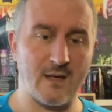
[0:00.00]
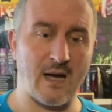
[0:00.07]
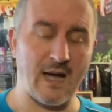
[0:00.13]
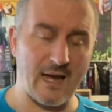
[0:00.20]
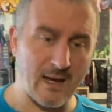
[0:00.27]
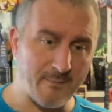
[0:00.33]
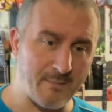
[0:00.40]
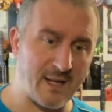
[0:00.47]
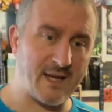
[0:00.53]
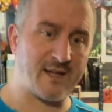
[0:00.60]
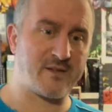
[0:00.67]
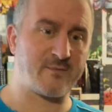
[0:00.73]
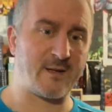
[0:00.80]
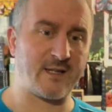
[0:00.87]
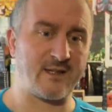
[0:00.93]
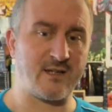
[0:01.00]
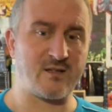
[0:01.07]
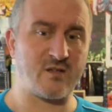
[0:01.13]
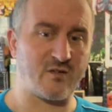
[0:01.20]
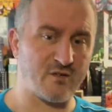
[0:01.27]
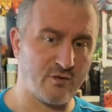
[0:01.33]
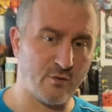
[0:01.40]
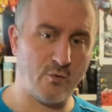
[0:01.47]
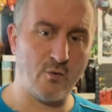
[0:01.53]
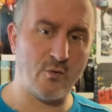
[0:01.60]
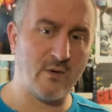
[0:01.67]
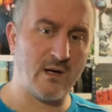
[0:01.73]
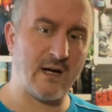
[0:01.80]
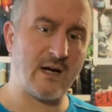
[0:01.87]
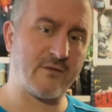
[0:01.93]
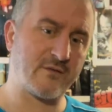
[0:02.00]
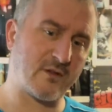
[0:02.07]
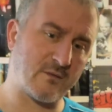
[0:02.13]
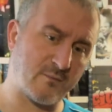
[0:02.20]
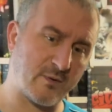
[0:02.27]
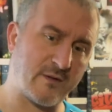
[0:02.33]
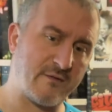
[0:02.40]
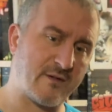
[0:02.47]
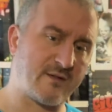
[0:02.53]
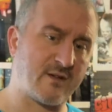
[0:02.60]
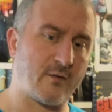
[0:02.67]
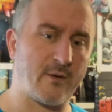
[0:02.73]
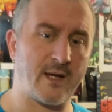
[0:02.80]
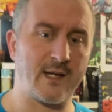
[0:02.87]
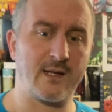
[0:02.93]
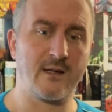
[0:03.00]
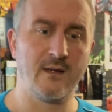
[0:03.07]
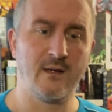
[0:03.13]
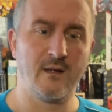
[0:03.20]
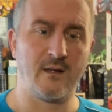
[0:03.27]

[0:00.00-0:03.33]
I had my expectations low after the previous outing.